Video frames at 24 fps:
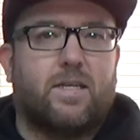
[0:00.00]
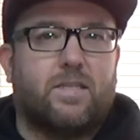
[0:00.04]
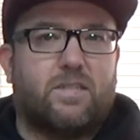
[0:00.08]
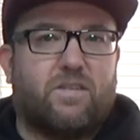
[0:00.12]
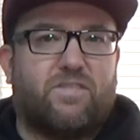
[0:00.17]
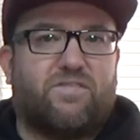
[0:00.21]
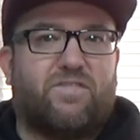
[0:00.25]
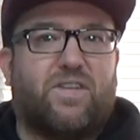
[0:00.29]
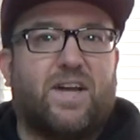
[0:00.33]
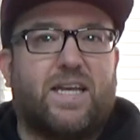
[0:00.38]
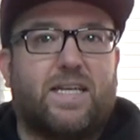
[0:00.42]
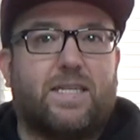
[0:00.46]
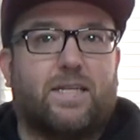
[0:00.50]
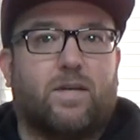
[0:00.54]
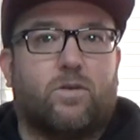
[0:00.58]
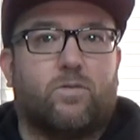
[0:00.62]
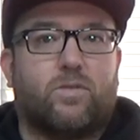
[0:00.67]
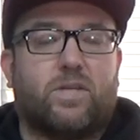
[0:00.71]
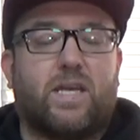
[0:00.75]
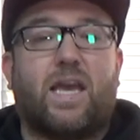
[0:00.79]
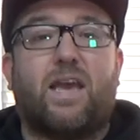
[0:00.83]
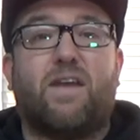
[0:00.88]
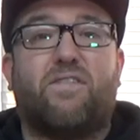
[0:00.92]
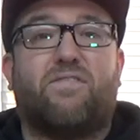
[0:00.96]
to find
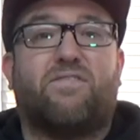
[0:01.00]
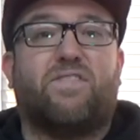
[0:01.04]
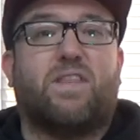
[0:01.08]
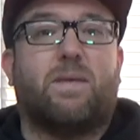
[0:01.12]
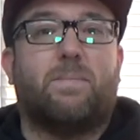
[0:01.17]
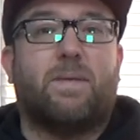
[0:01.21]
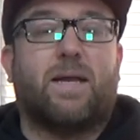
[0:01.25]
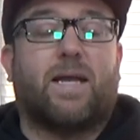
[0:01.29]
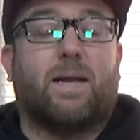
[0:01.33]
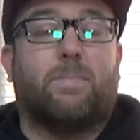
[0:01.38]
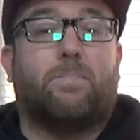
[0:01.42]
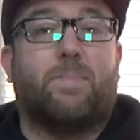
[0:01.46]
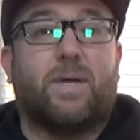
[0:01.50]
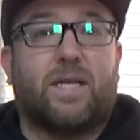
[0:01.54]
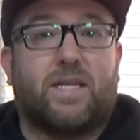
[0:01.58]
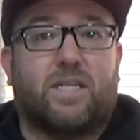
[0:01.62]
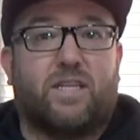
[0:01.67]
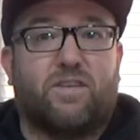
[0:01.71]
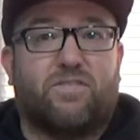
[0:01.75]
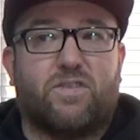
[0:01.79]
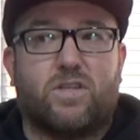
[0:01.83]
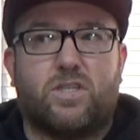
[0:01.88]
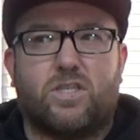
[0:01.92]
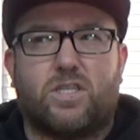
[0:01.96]
out if they make a big
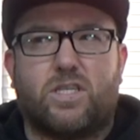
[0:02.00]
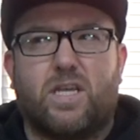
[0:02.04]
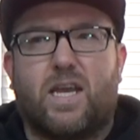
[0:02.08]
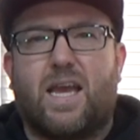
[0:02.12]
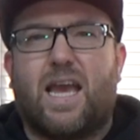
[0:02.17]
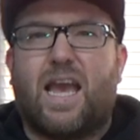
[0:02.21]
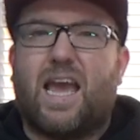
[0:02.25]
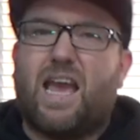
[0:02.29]
difference,